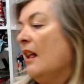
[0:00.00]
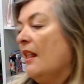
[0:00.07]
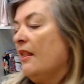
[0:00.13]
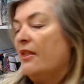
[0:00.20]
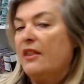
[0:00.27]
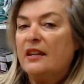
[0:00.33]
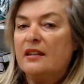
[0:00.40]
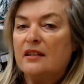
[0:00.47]

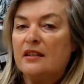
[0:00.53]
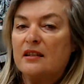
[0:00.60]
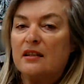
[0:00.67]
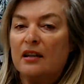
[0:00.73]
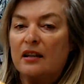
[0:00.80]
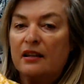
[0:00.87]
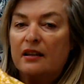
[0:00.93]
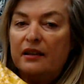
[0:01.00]
This
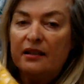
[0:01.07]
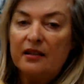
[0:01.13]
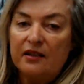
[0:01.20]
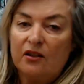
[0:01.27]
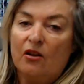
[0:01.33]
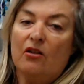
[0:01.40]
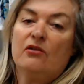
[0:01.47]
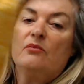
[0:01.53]
is a
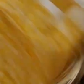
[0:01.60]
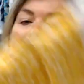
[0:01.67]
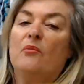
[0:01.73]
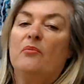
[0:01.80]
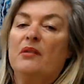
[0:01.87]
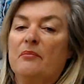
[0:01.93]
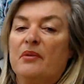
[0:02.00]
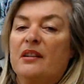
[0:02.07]
cotton
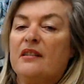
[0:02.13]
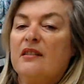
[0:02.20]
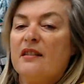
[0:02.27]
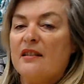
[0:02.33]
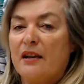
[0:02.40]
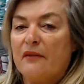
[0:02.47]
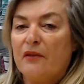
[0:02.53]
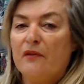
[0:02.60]
poplin, but it does
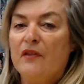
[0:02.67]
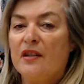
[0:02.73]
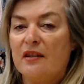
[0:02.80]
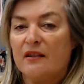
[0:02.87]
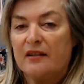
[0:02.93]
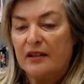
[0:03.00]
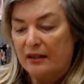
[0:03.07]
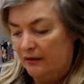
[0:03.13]
have a
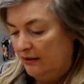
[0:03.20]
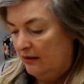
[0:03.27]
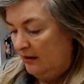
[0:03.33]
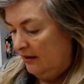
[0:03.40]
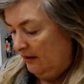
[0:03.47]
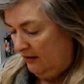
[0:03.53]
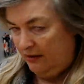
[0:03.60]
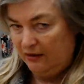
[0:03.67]
viscousy
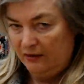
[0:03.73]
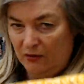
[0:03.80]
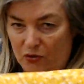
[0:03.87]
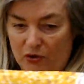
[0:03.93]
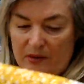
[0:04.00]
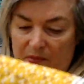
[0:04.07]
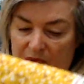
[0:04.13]
kind of drape to